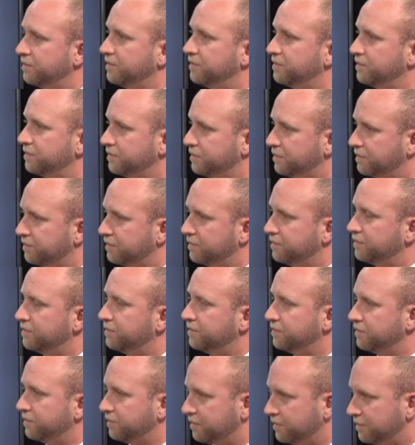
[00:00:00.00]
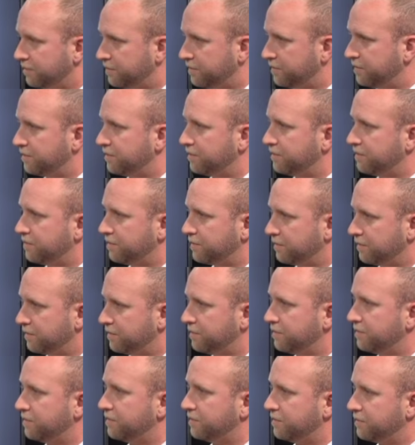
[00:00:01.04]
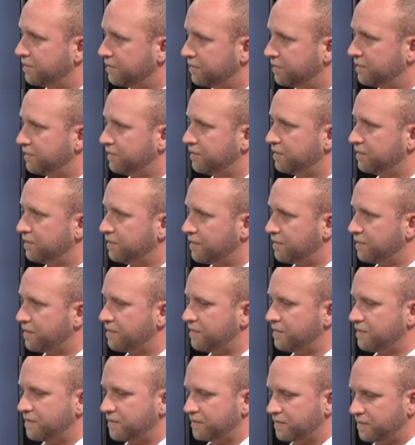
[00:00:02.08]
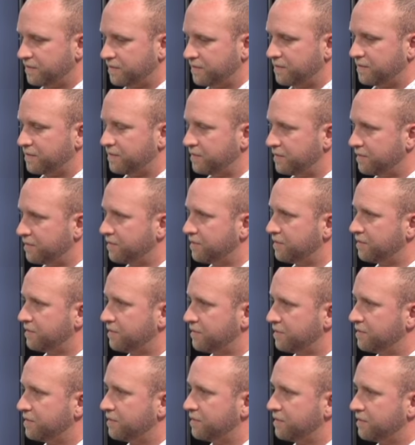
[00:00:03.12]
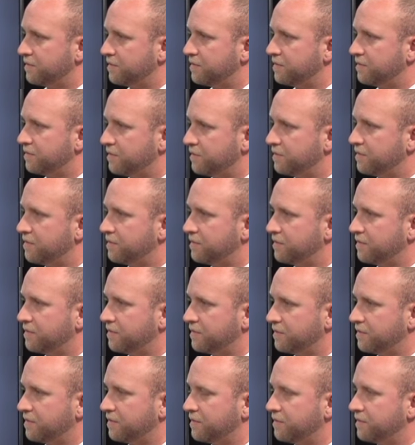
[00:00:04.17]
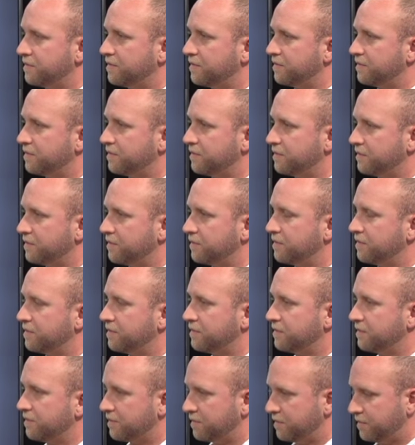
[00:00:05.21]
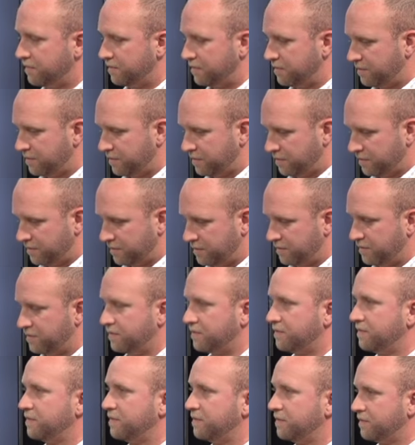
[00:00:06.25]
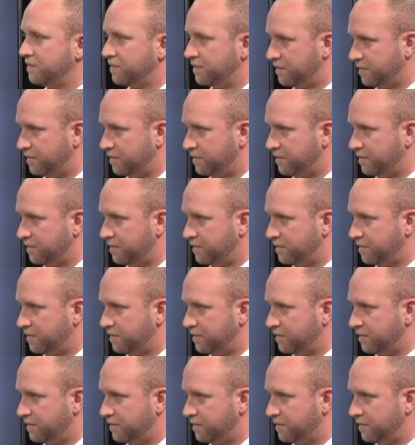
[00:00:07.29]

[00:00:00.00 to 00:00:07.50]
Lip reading: (not speaking)